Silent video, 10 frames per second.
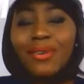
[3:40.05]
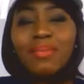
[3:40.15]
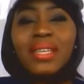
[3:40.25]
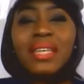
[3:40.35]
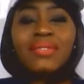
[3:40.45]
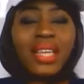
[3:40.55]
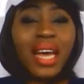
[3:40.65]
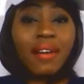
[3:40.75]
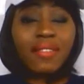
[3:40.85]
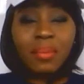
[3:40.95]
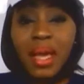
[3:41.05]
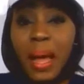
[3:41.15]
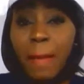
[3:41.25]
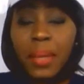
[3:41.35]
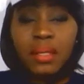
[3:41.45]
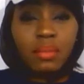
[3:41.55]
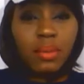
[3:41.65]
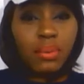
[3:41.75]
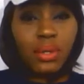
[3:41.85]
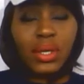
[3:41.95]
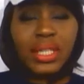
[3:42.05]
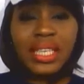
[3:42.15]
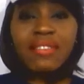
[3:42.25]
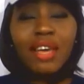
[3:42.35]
who believes they have to be happy to be productive.